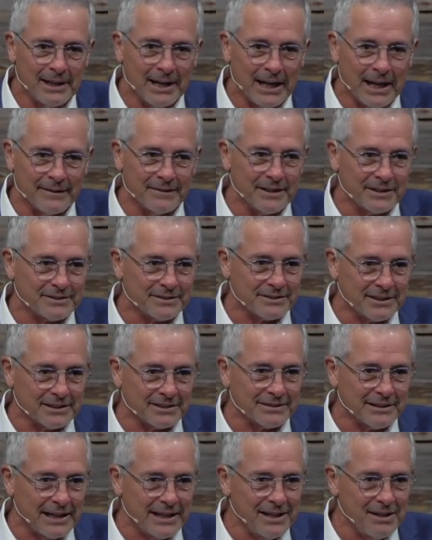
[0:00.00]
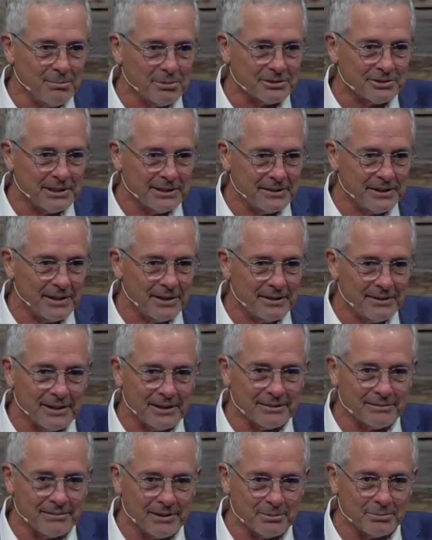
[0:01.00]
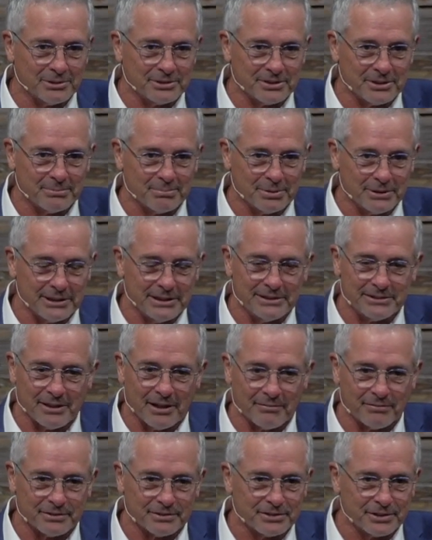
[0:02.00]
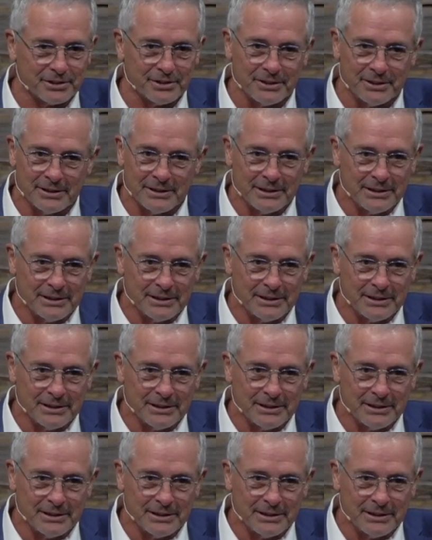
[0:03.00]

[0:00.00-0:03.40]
And this lady was in there that was a police officer.